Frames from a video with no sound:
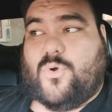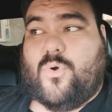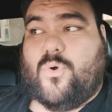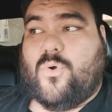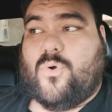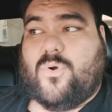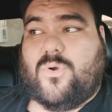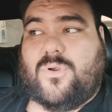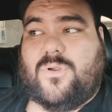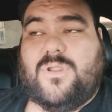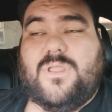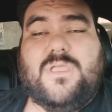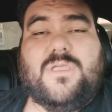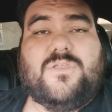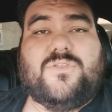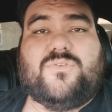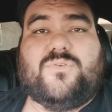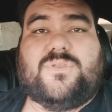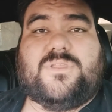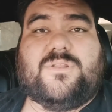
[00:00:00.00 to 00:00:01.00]
or
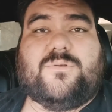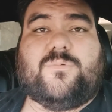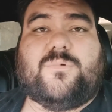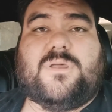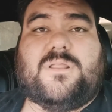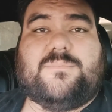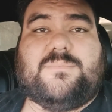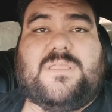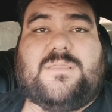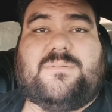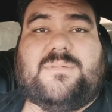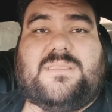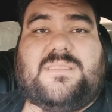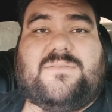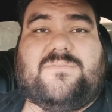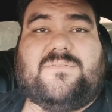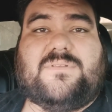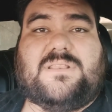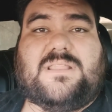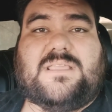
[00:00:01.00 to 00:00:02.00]
you can run maybe
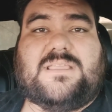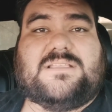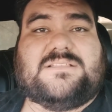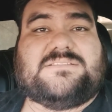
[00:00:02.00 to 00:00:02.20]
even like